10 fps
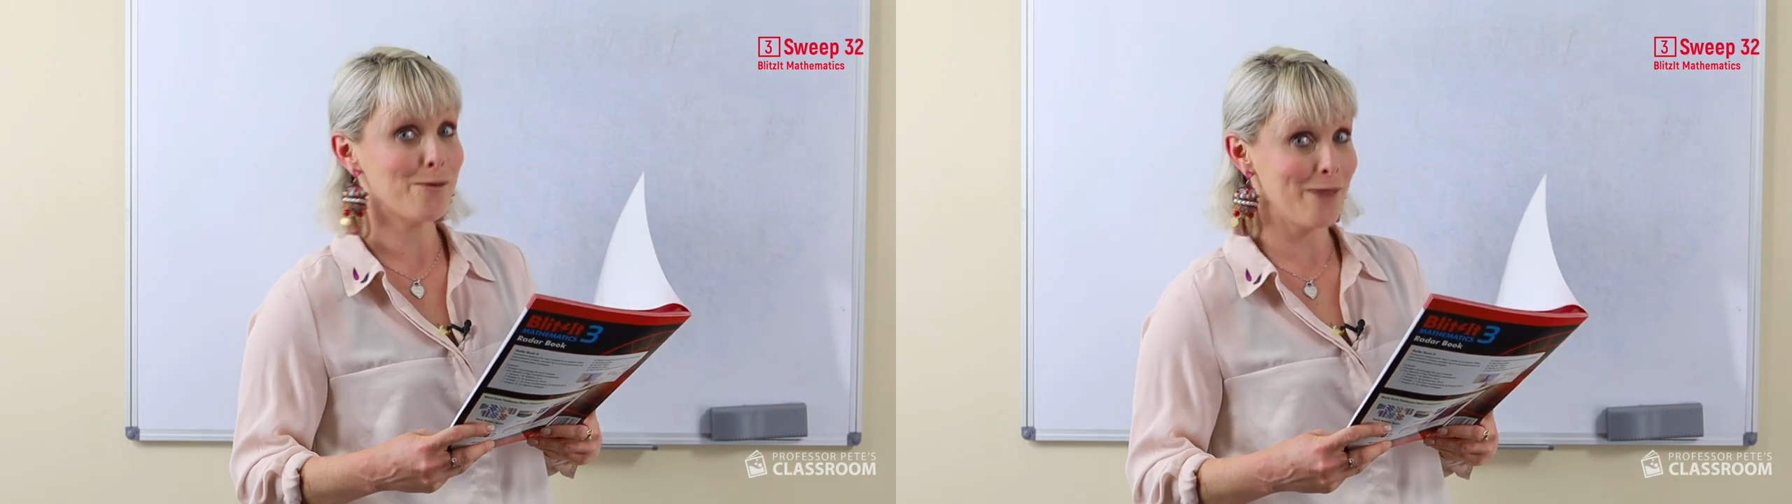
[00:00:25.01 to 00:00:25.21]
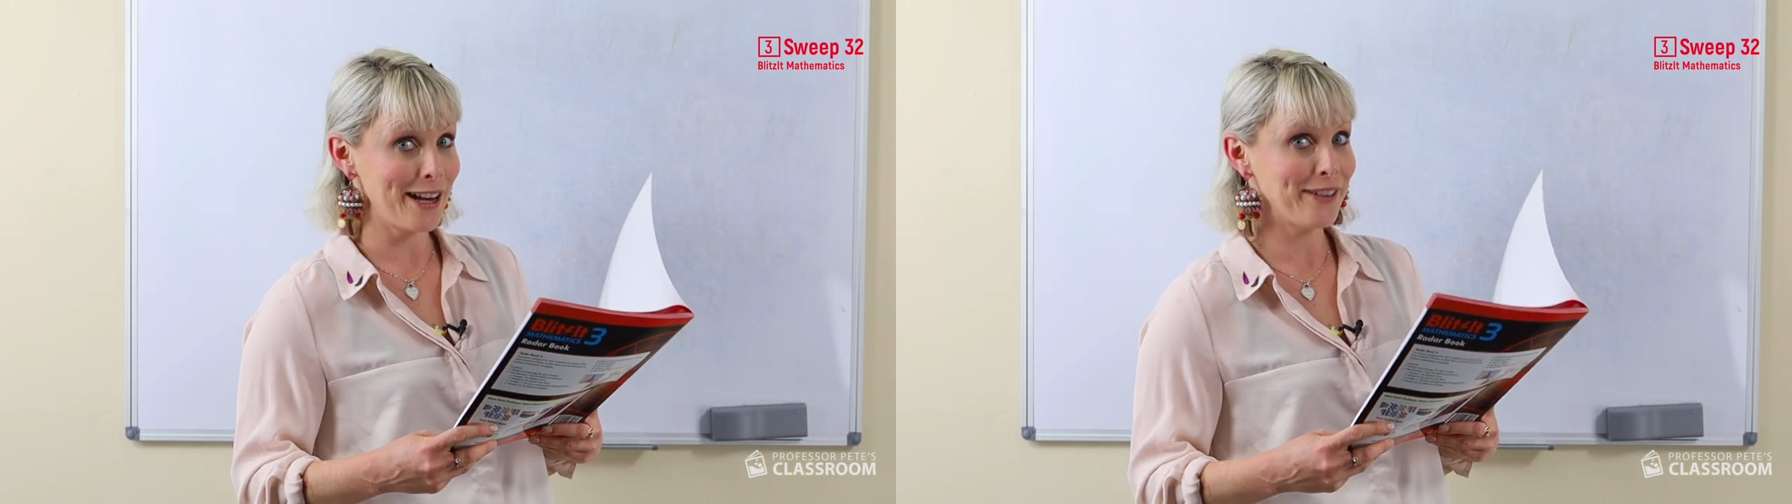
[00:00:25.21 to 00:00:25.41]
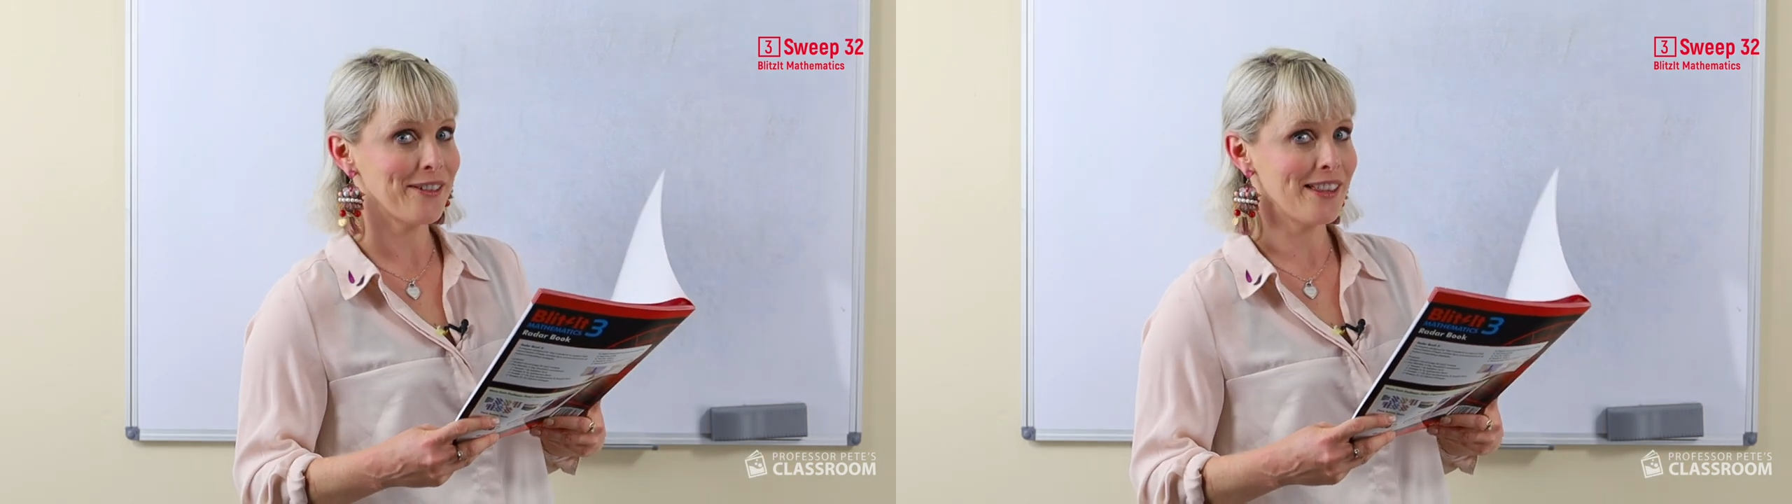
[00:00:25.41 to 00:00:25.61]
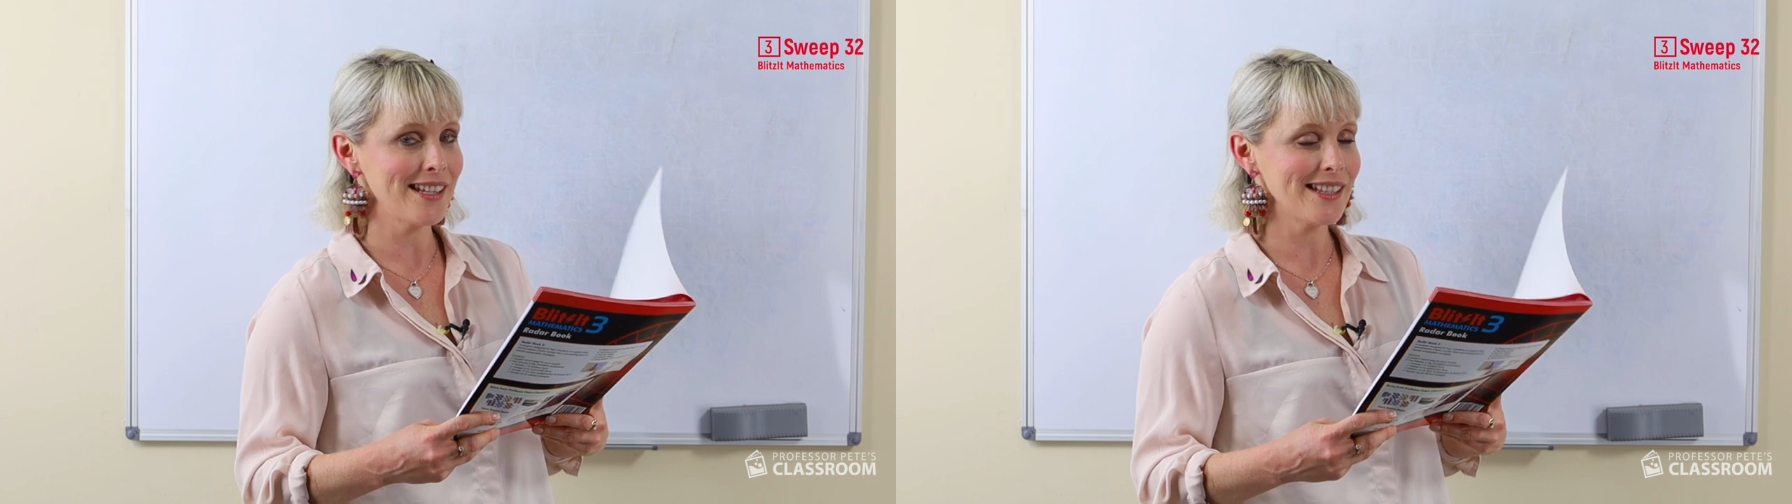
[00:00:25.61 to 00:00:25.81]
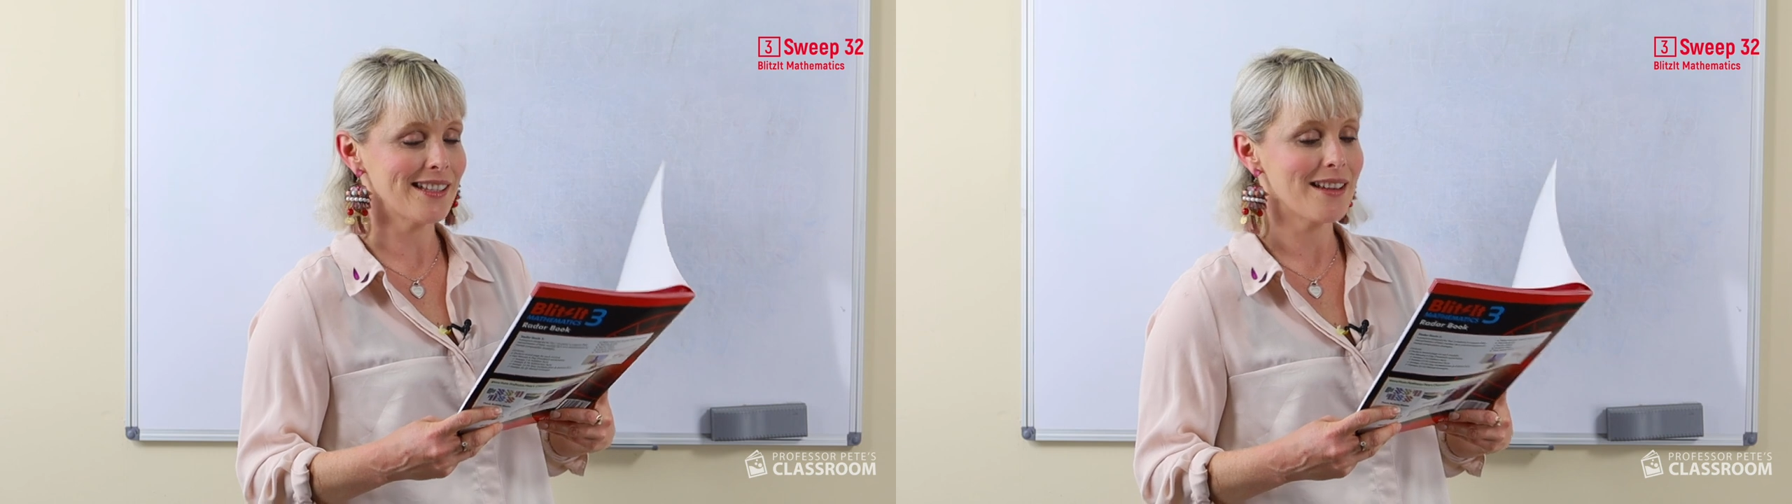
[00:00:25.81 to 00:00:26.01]
you ready for
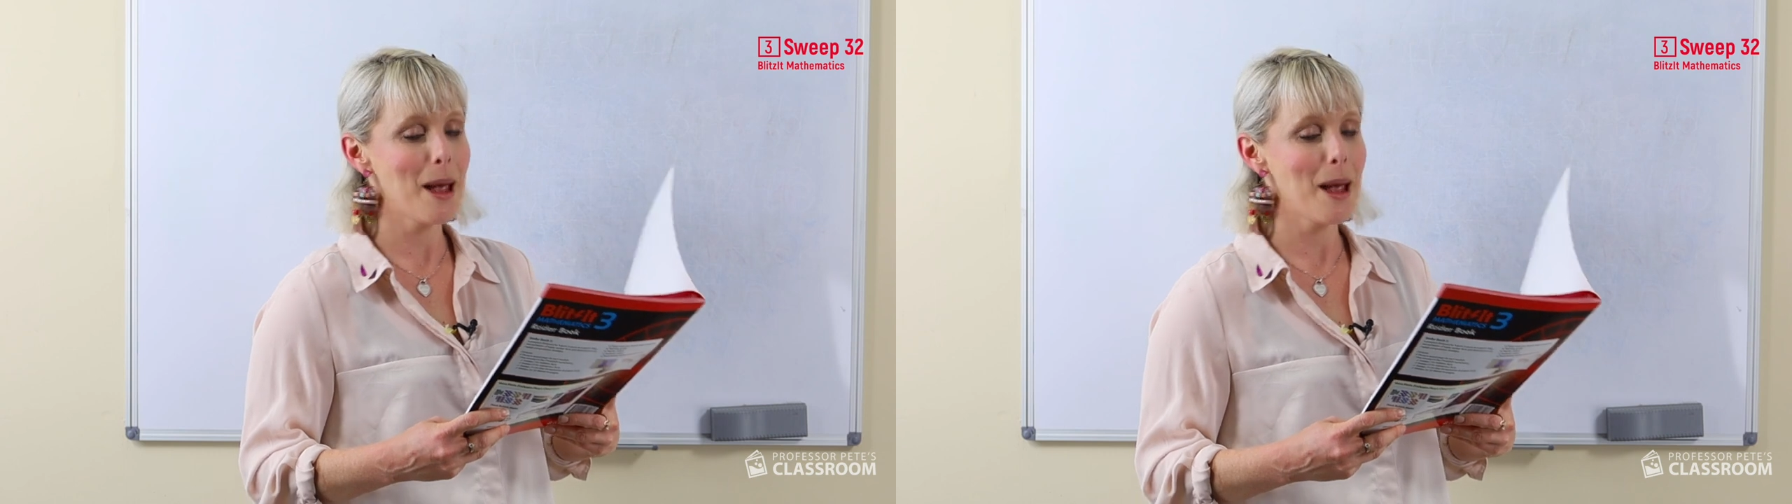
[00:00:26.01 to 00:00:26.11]
this?